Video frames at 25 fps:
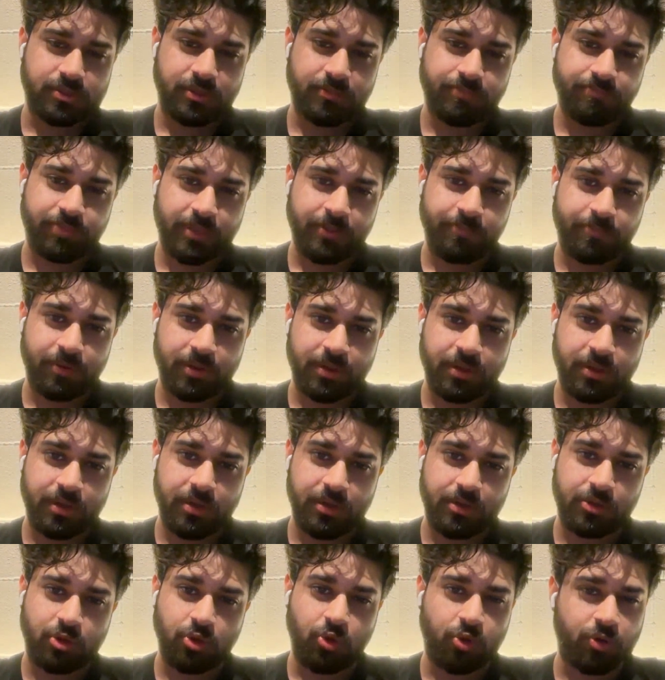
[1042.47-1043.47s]
Some
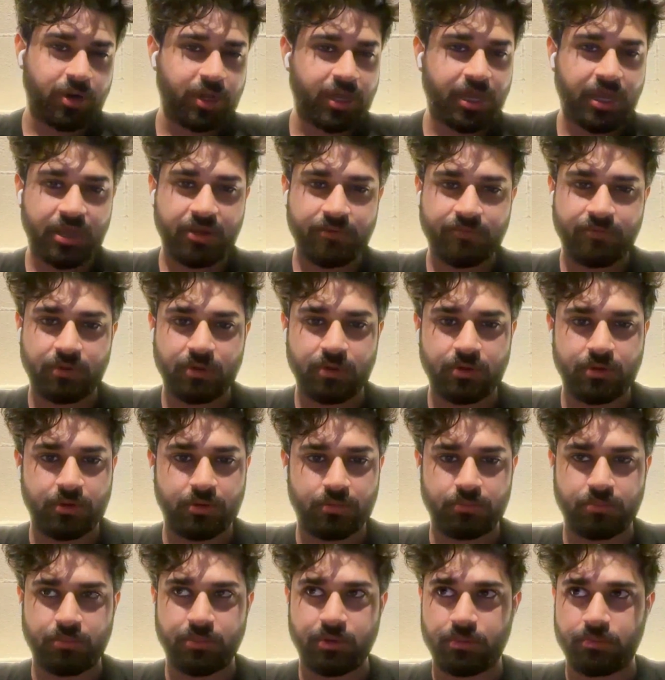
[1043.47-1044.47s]
people don't have
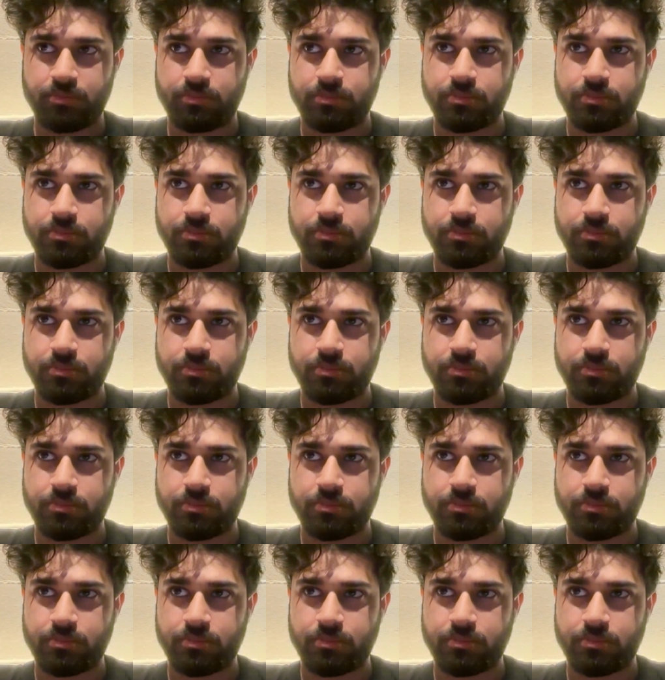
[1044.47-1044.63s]
a